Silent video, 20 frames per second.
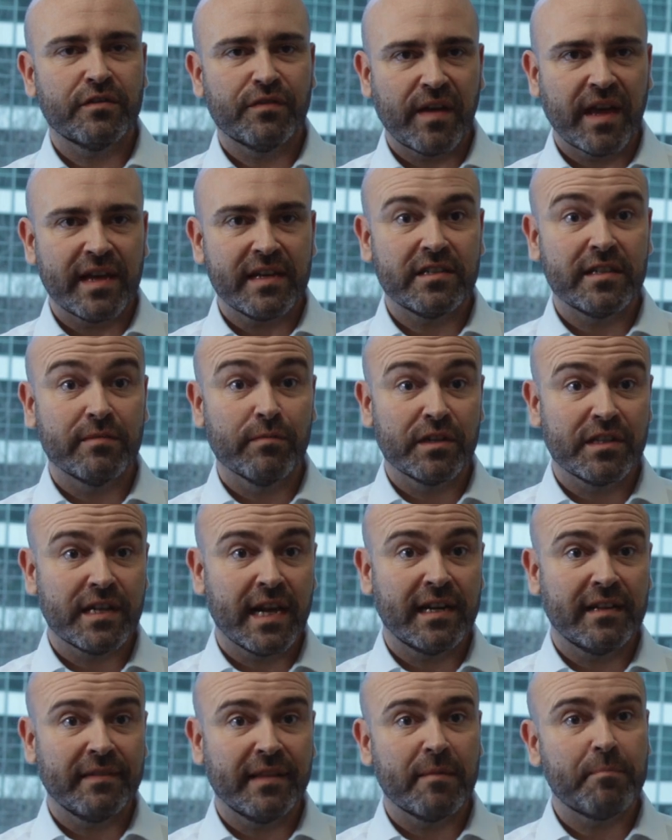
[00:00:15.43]
face in
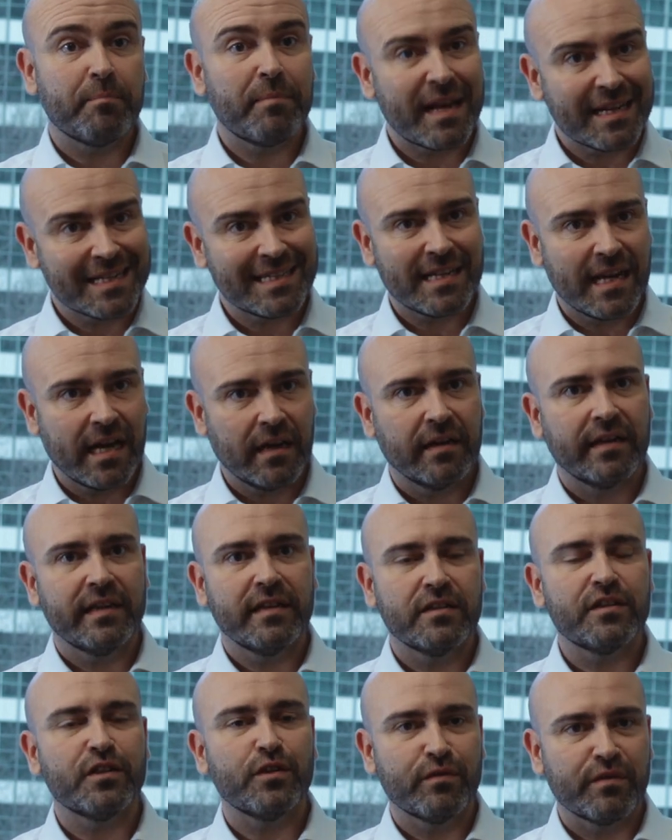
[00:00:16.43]
retaining their best talent
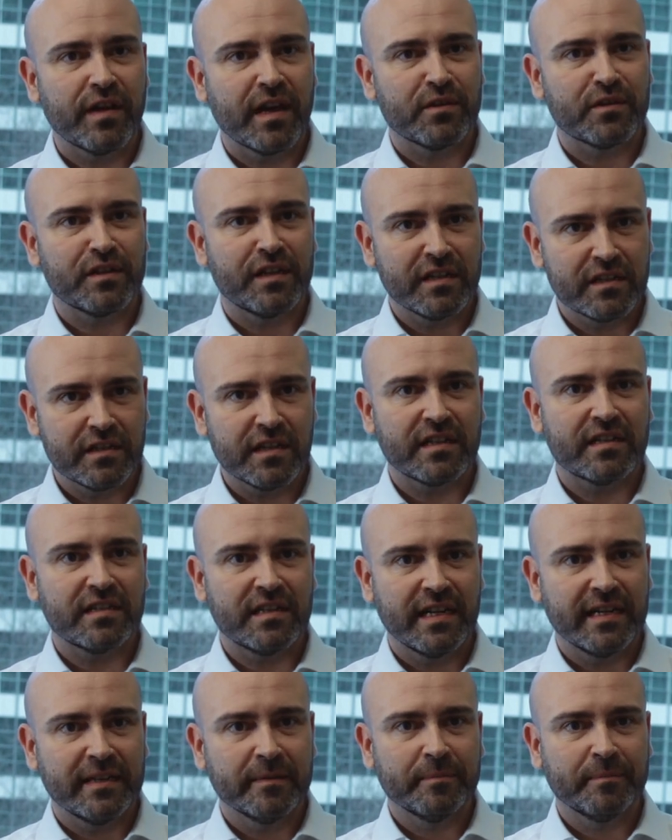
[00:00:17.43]
in
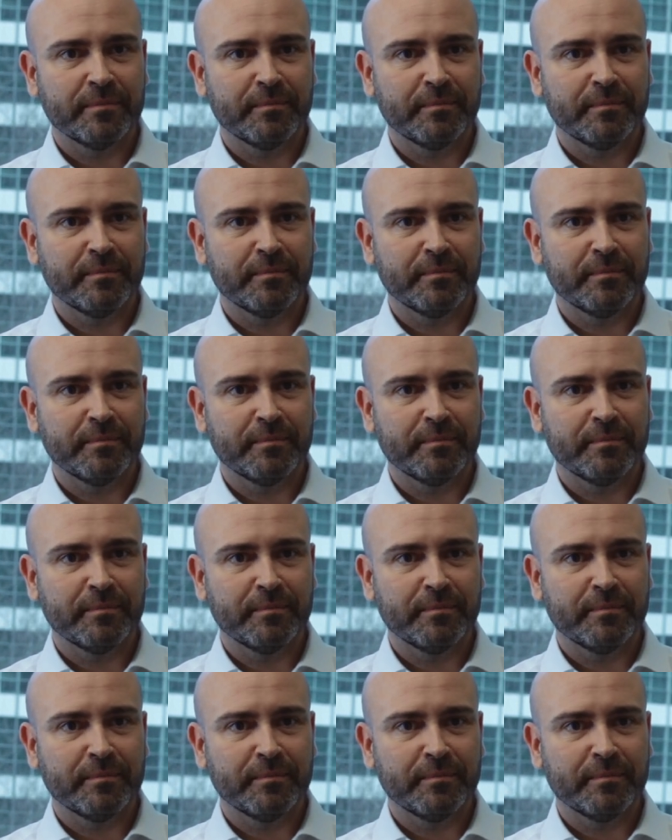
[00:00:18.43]
2016?